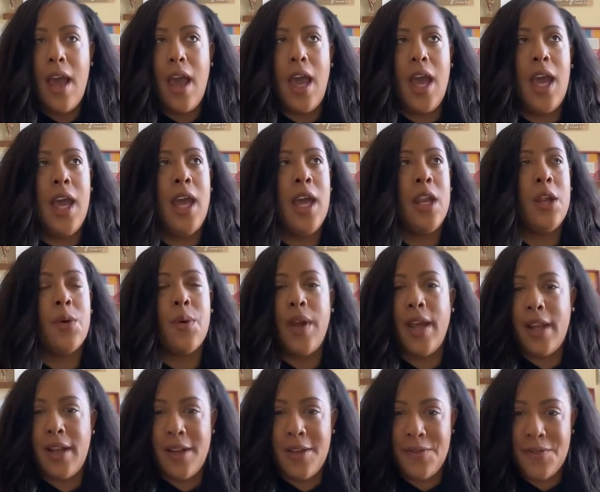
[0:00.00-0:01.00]
and
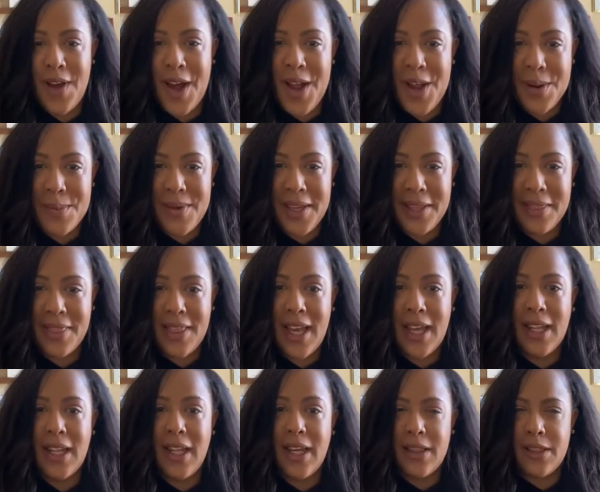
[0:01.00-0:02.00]
create an environment
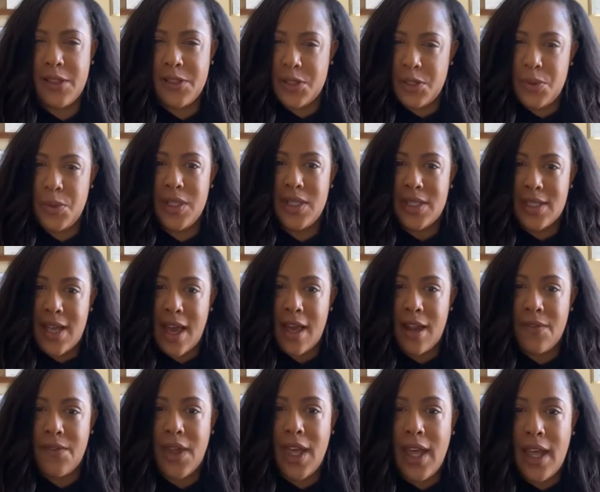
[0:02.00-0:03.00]
that let the students
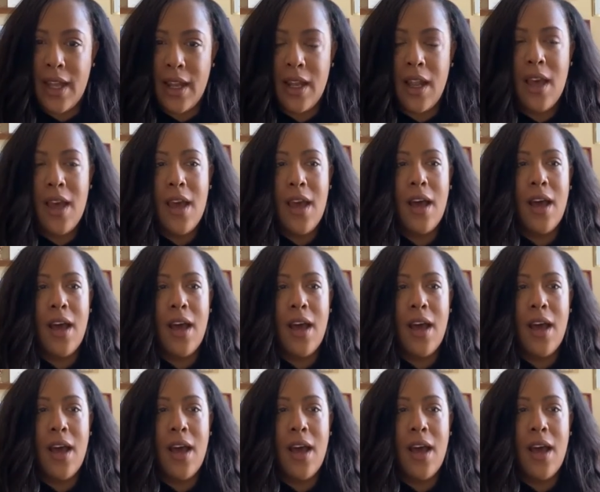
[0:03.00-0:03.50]
kind of in.